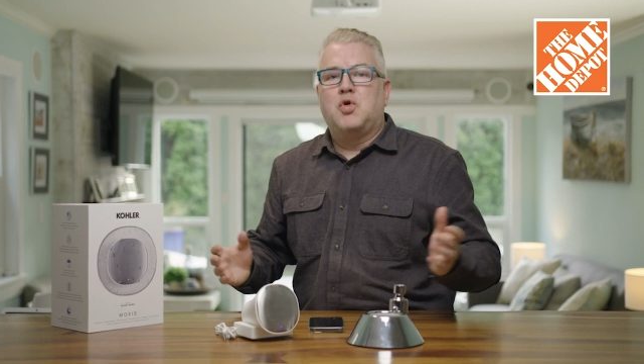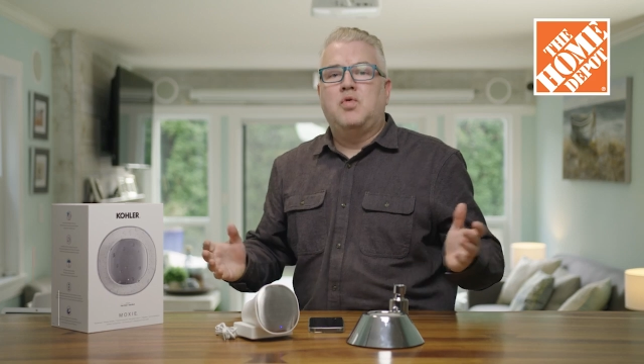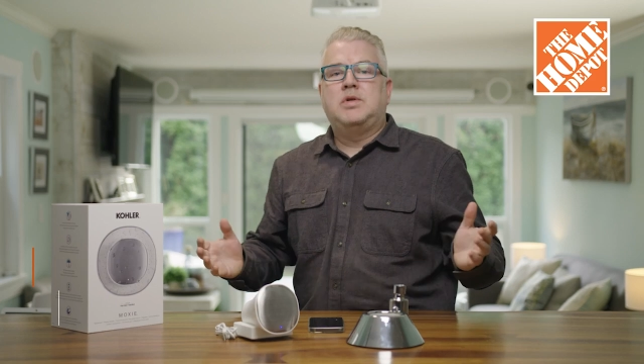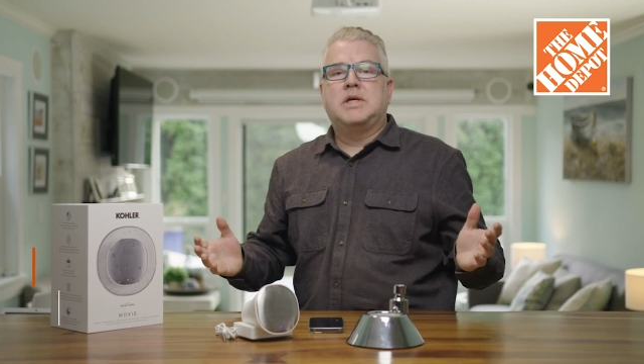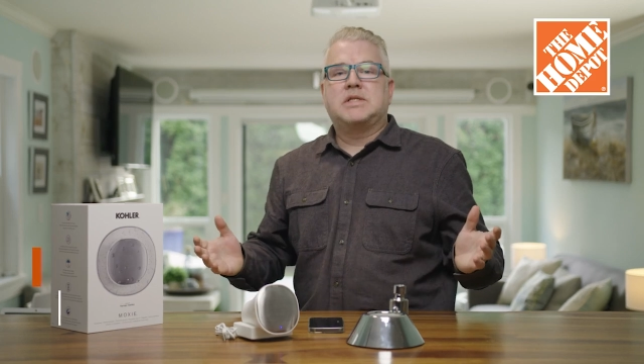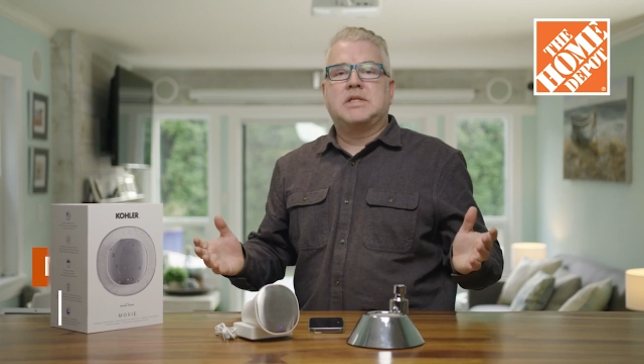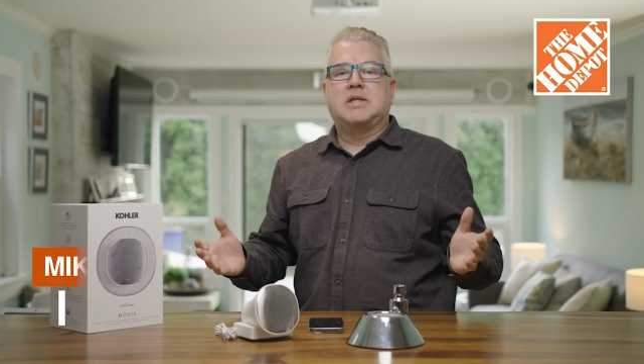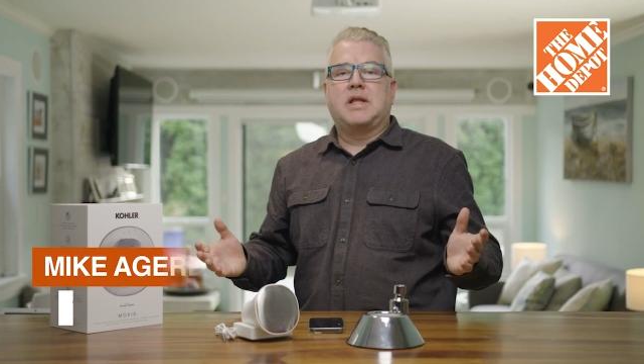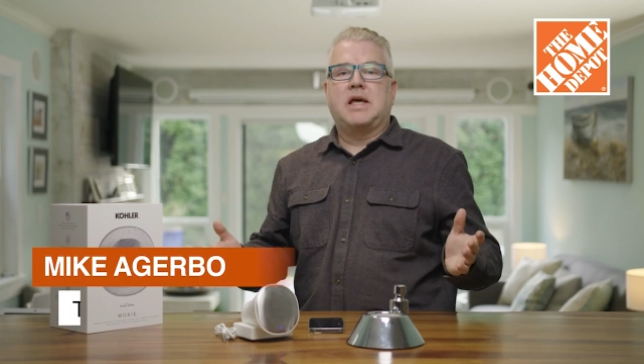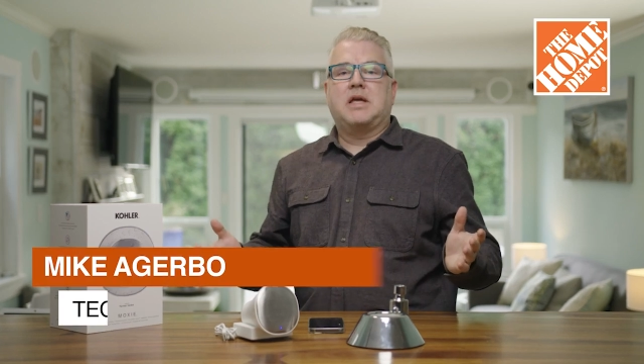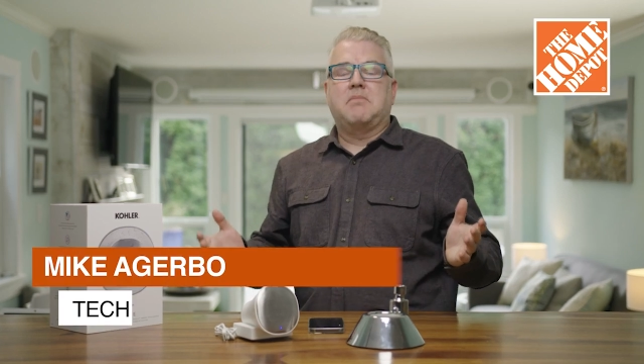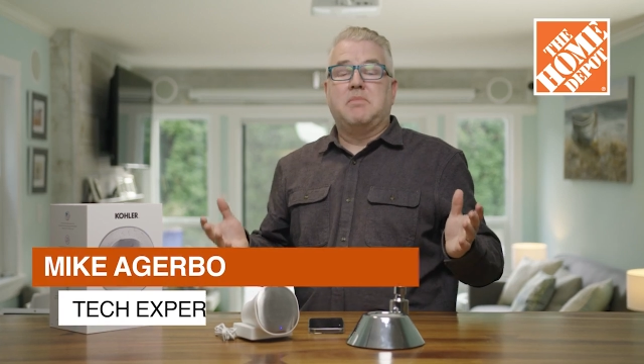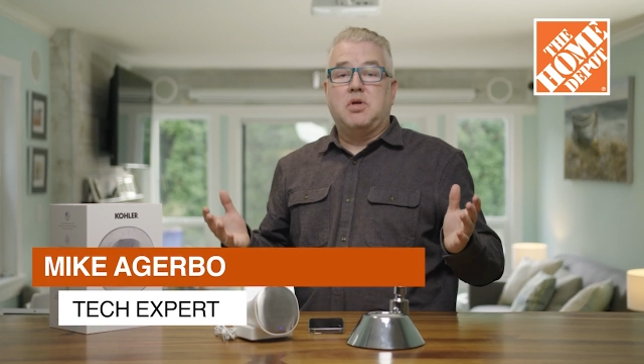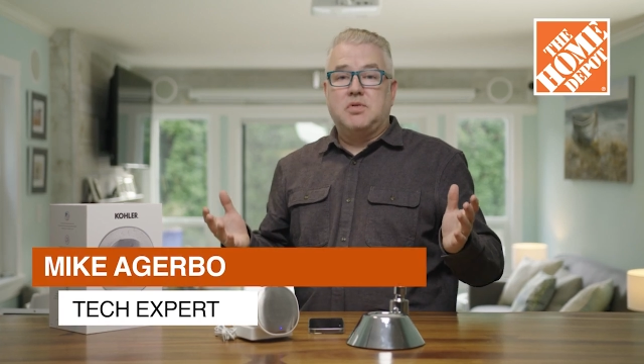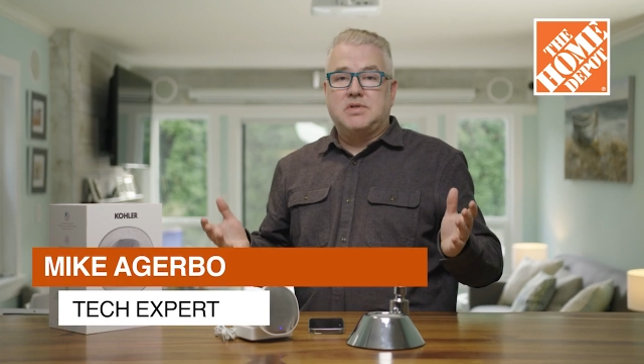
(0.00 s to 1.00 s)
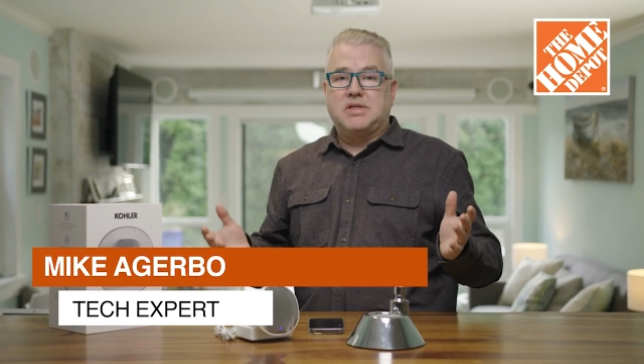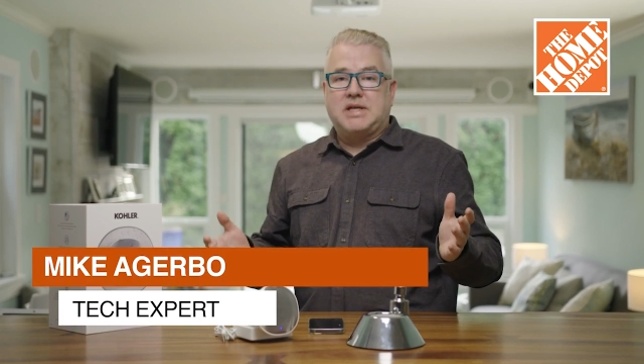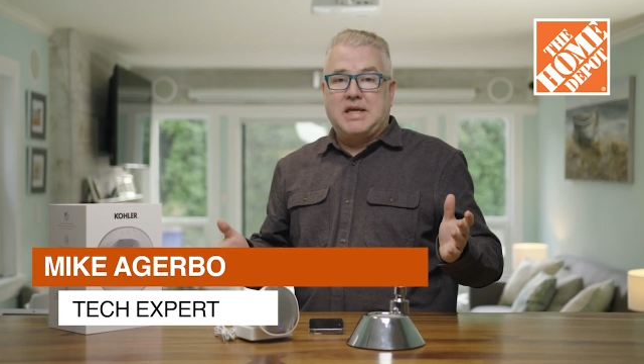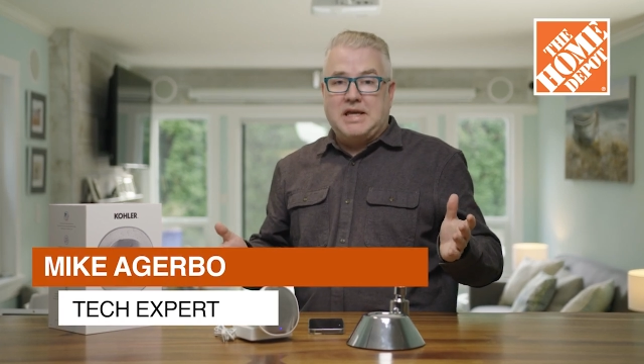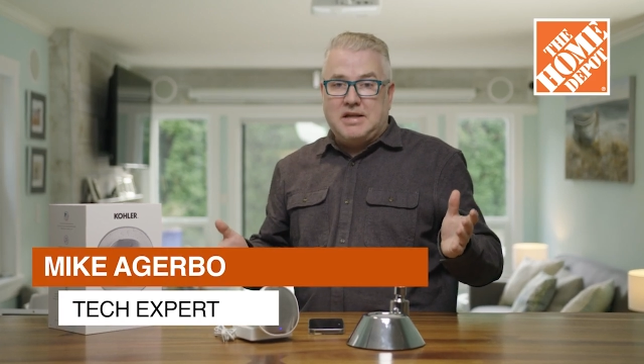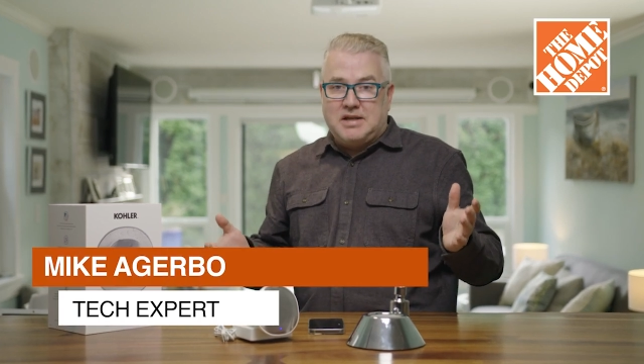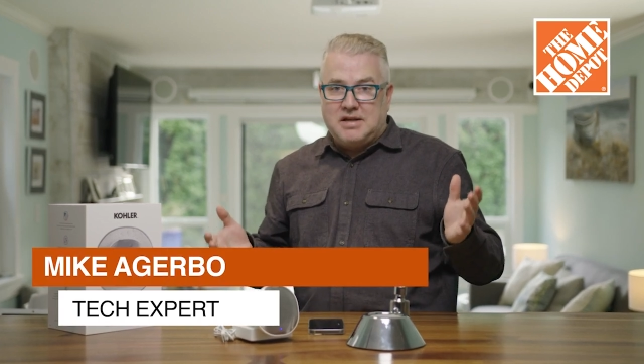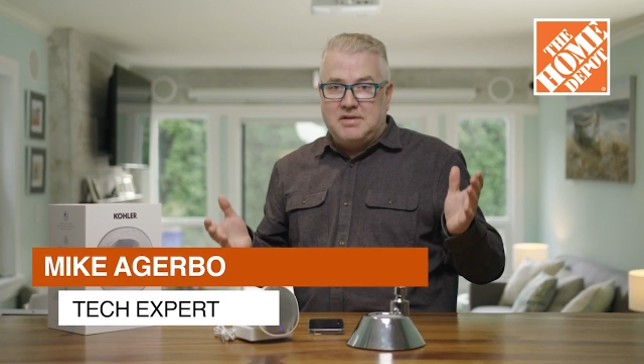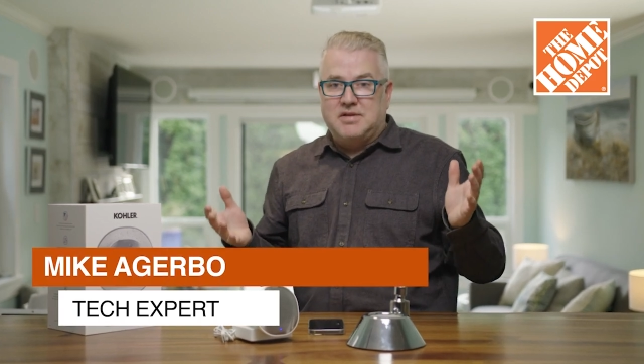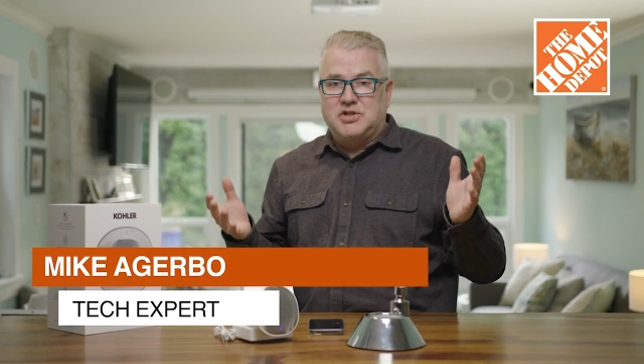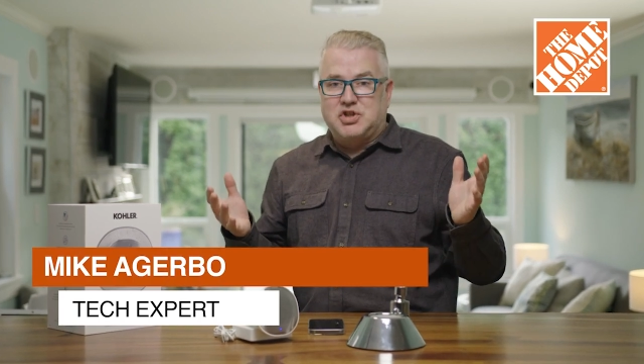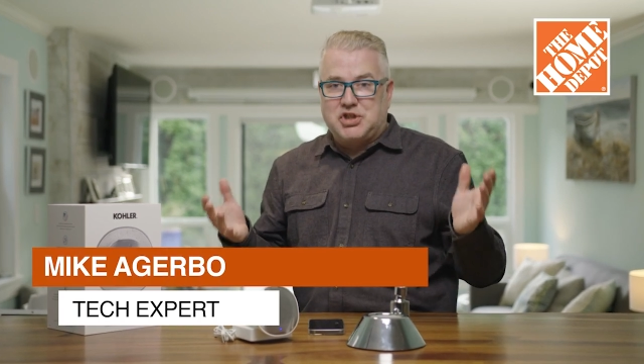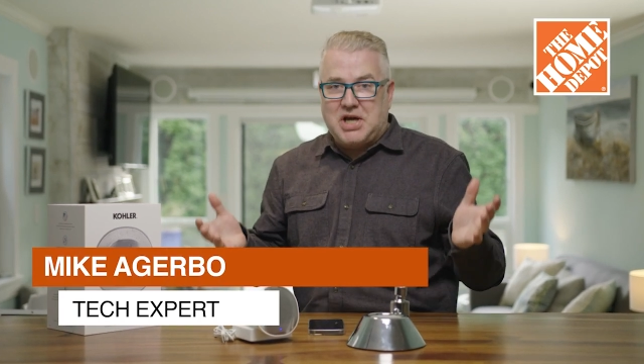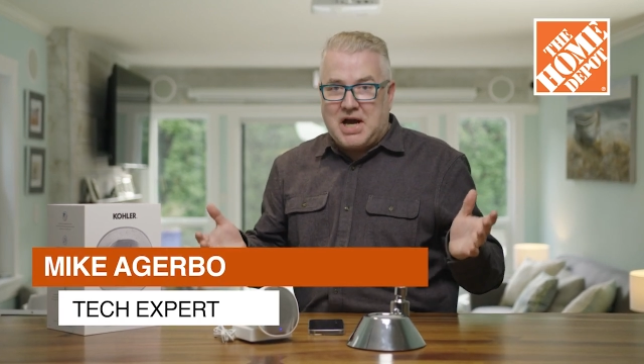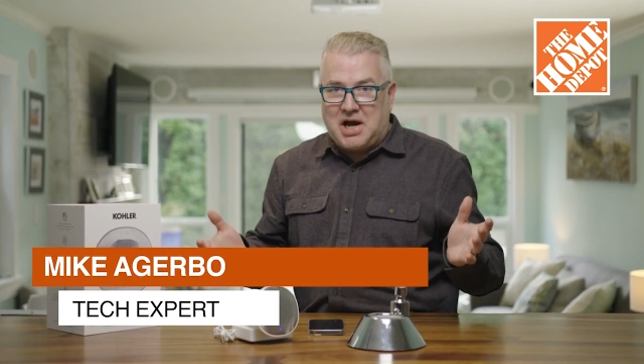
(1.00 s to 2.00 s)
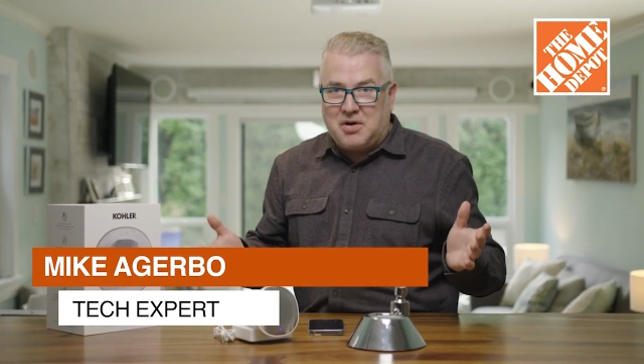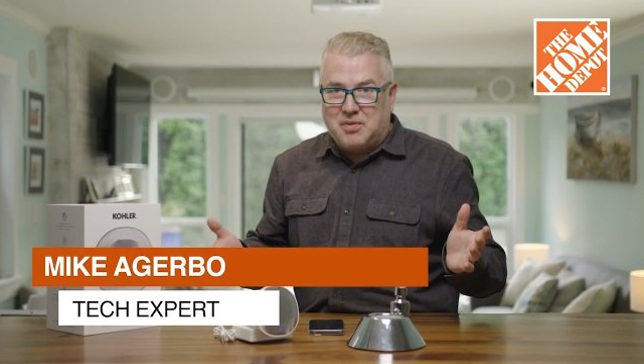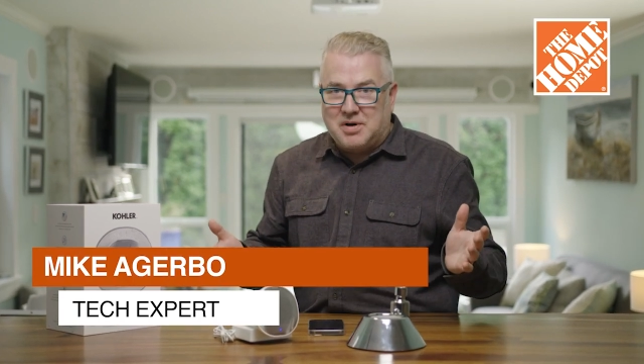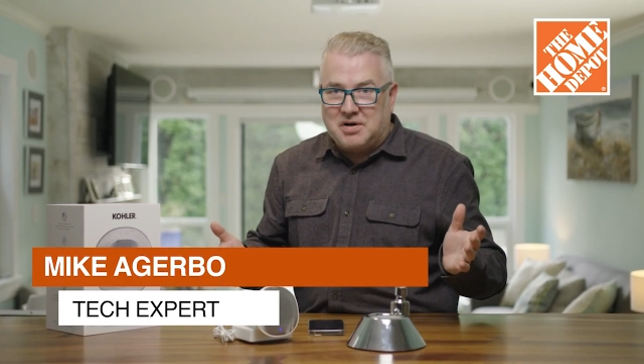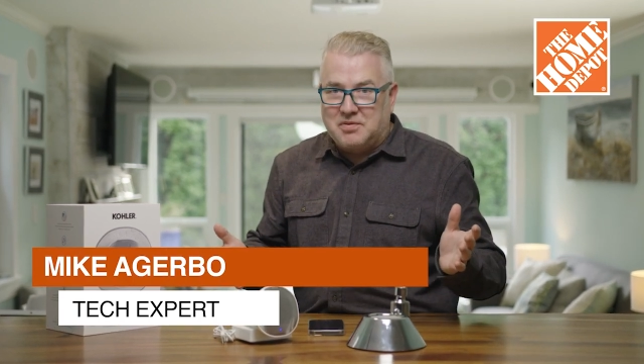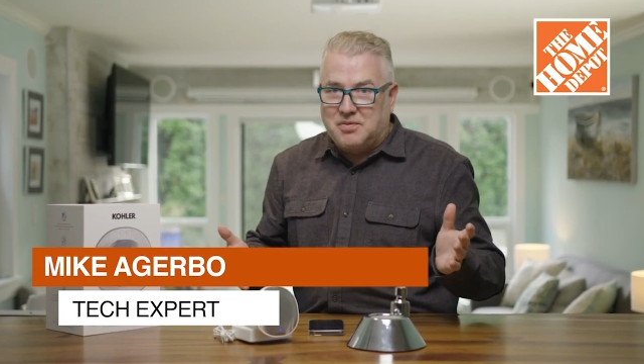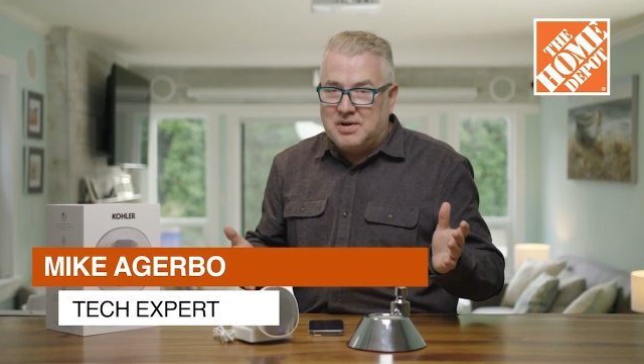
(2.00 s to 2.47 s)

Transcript: Who doesn't like music in the shower?